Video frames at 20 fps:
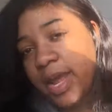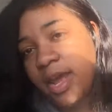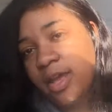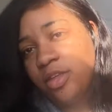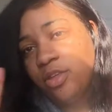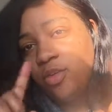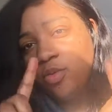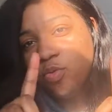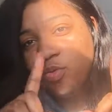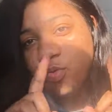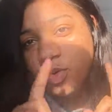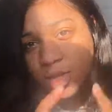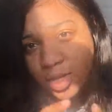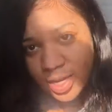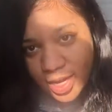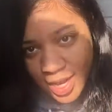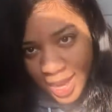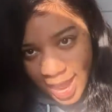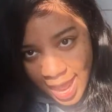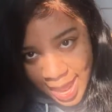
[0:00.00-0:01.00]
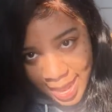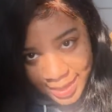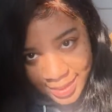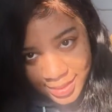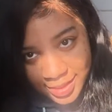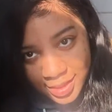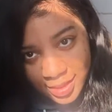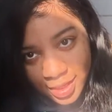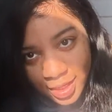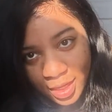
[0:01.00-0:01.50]
Now, you would
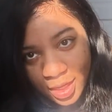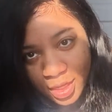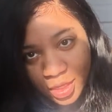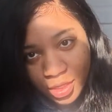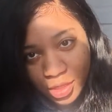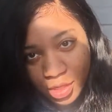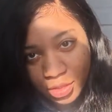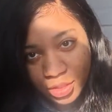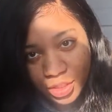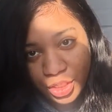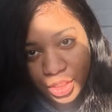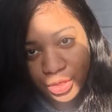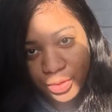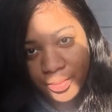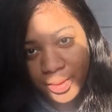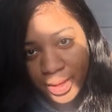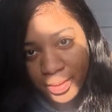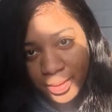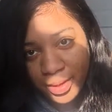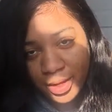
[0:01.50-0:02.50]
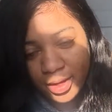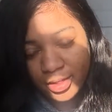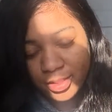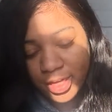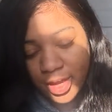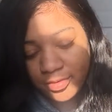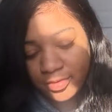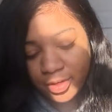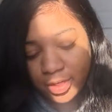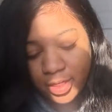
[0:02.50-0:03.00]
not go to your baby hairs
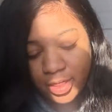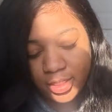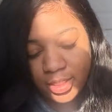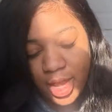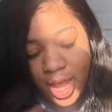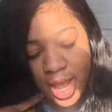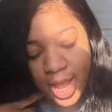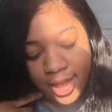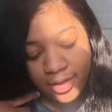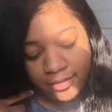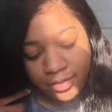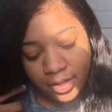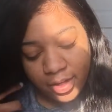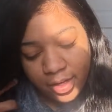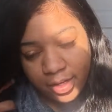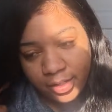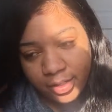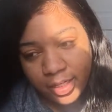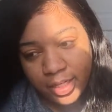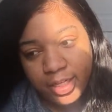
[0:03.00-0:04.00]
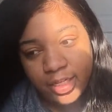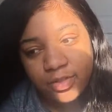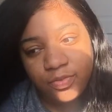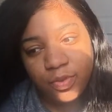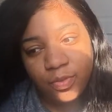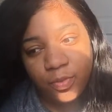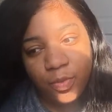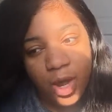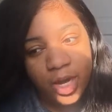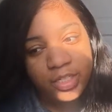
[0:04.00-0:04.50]
after this. I have learned this
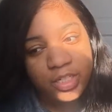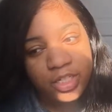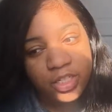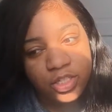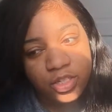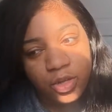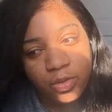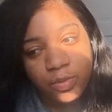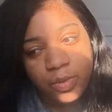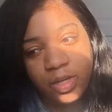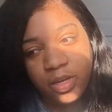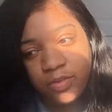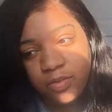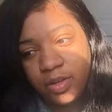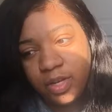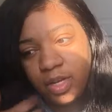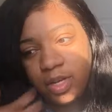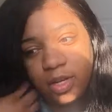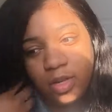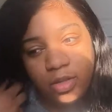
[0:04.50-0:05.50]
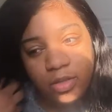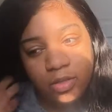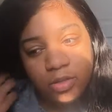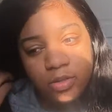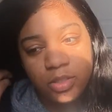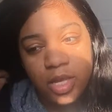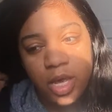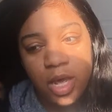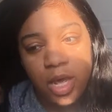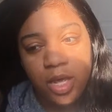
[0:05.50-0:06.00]
from watching so many
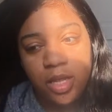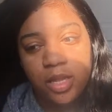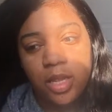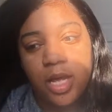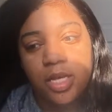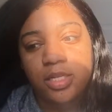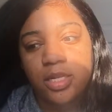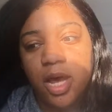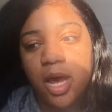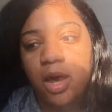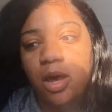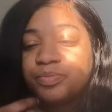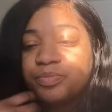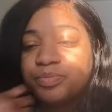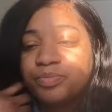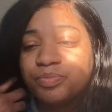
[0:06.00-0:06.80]
videos. That's how